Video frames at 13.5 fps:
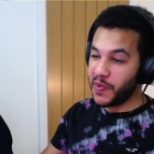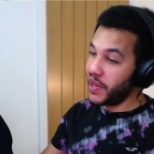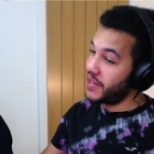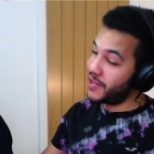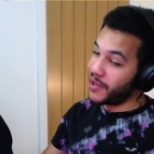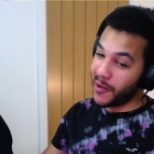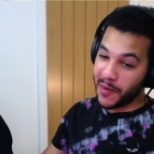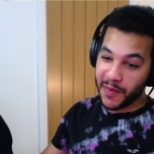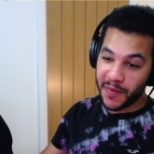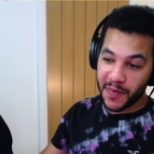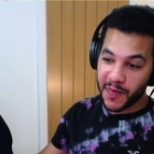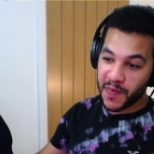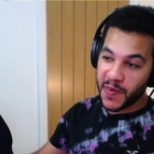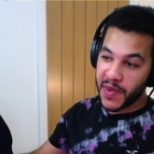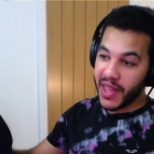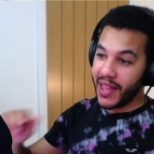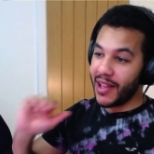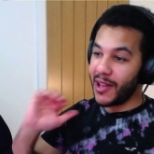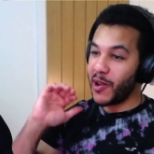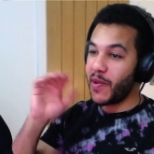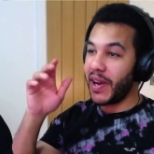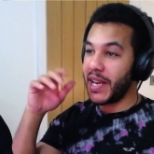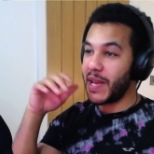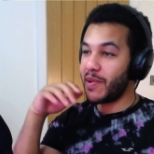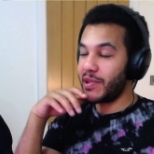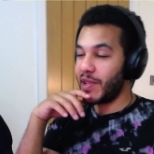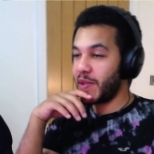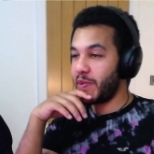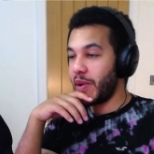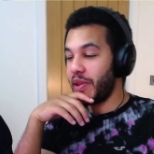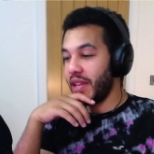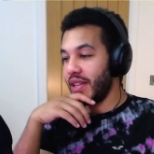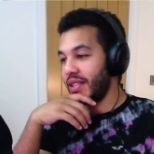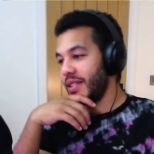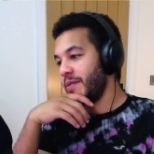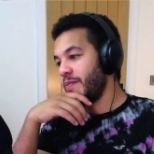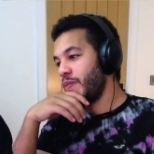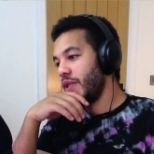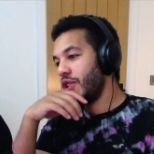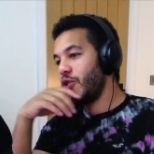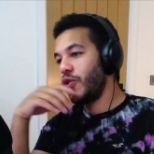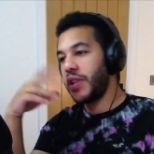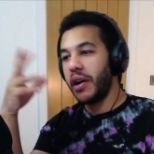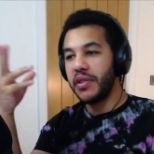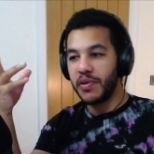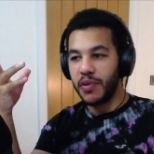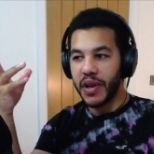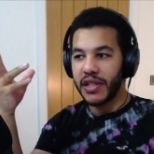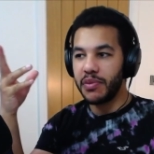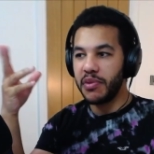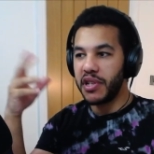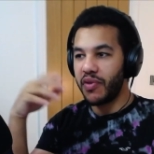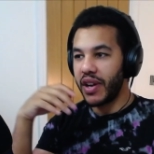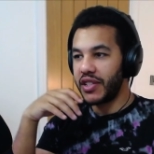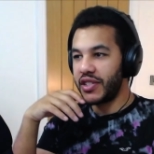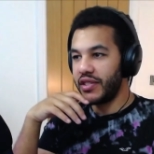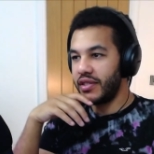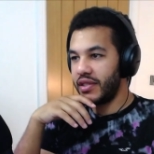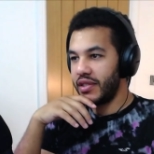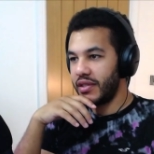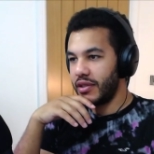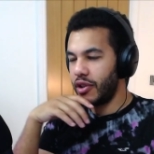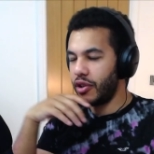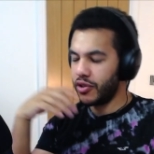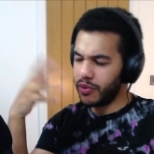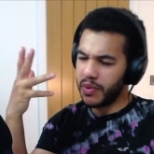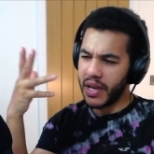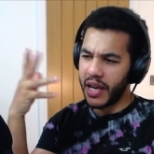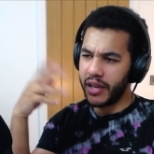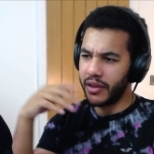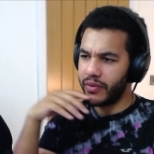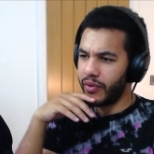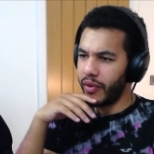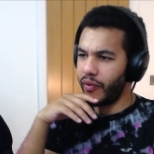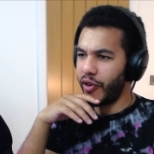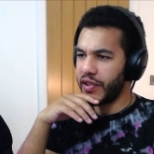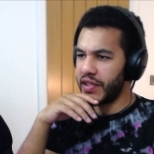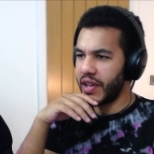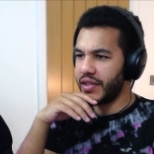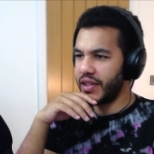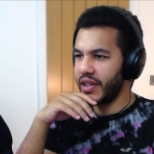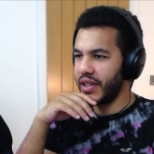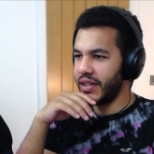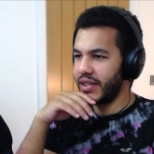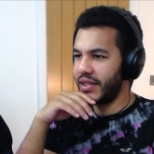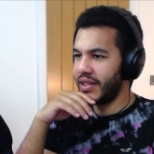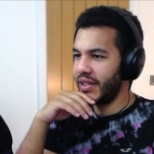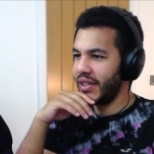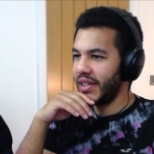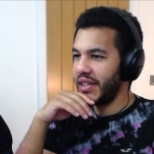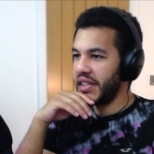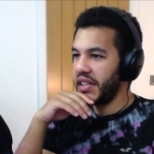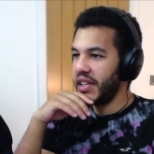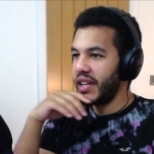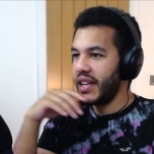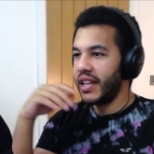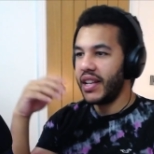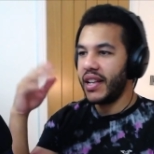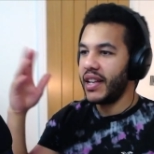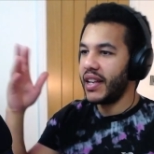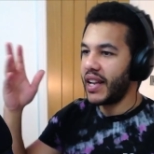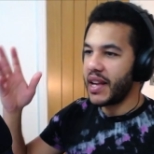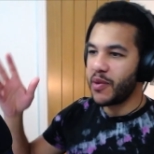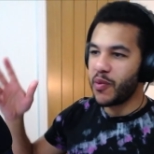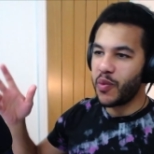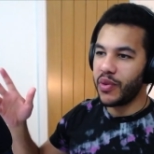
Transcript: Let's go. No idea what to expect with this. No doubt this will get some interactions or some kind of, voice lines at least. Like